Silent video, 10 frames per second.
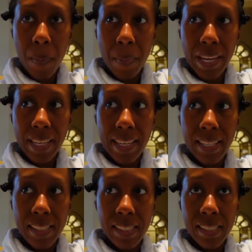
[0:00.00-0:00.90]
Mike
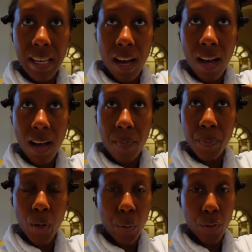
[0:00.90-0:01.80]
is
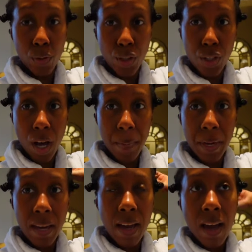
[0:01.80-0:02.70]
um, going grocery
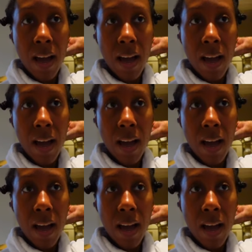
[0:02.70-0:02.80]
shopping.